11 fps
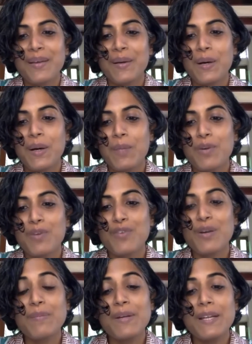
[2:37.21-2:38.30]
Her
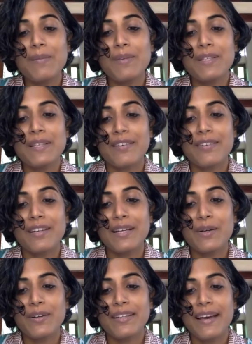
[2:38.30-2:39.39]
preferred medium is
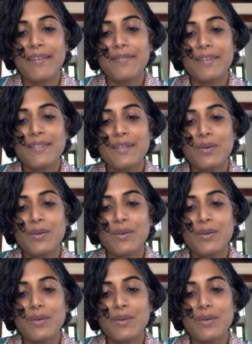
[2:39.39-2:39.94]
acrylic on canvas and